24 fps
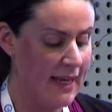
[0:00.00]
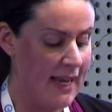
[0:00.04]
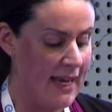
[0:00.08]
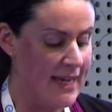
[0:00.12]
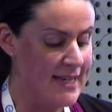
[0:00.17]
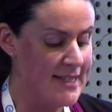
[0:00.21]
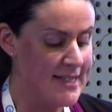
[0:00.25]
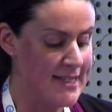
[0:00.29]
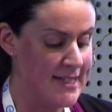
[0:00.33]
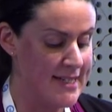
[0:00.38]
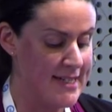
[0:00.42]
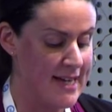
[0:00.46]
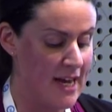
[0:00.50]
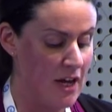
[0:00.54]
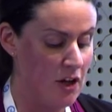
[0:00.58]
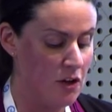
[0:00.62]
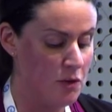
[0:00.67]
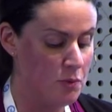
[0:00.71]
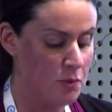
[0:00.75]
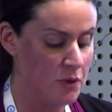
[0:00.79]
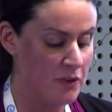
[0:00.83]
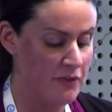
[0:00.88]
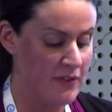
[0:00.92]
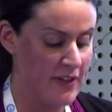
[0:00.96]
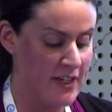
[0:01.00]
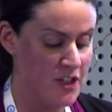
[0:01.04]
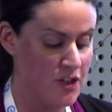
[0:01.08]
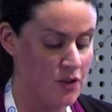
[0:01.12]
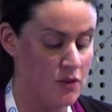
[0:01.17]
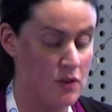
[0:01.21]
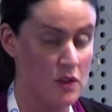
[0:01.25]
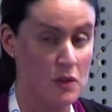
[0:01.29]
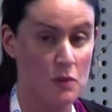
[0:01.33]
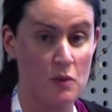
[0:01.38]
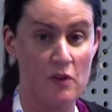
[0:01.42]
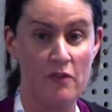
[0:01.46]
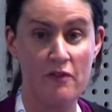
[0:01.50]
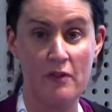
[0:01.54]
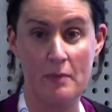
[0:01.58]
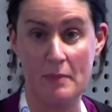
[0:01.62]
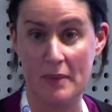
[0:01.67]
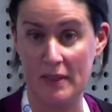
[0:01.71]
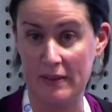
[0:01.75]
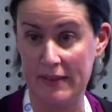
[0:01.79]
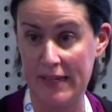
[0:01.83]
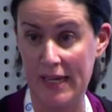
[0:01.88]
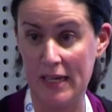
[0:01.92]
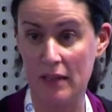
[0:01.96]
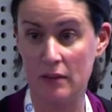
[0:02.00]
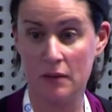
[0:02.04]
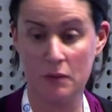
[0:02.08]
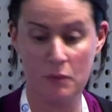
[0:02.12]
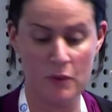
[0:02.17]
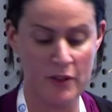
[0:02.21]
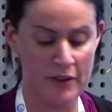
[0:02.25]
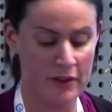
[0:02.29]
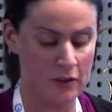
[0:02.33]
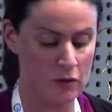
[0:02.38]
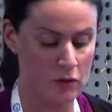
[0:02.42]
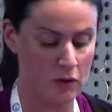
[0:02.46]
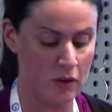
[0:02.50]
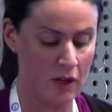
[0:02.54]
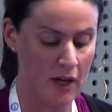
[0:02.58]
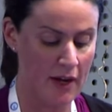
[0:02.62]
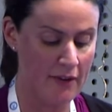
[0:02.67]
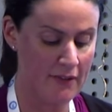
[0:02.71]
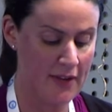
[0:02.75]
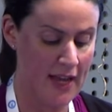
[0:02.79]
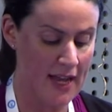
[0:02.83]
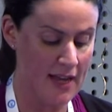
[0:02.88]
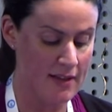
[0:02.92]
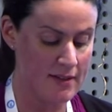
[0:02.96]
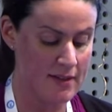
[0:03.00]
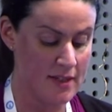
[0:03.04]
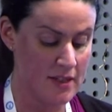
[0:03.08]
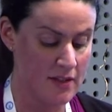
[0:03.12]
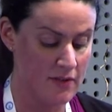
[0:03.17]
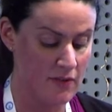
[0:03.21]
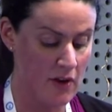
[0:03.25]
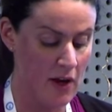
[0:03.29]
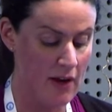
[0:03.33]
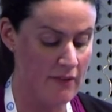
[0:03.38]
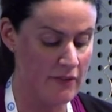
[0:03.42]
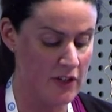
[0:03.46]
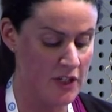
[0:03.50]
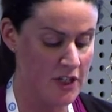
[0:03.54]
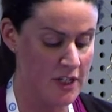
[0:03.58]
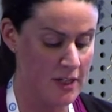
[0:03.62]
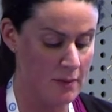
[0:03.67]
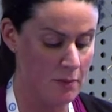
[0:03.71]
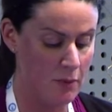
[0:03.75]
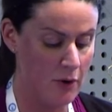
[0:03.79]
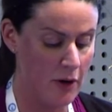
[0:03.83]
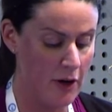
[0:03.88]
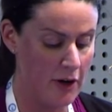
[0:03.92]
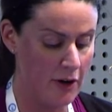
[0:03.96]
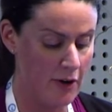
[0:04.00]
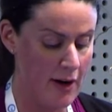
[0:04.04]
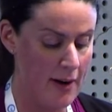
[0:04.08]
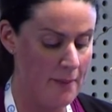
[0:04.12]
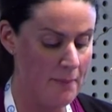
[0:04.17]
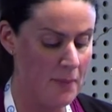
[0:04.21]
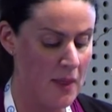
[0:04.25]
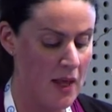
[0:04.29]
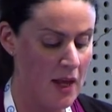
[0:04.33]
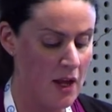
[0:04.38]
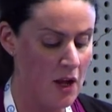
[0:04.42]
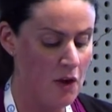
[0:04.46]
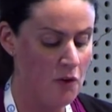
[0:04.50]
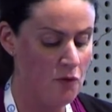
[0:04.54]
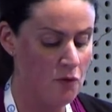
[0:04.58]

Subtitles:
Eastern Health professionals were familiar with the Good Life Cancer Survivorship program,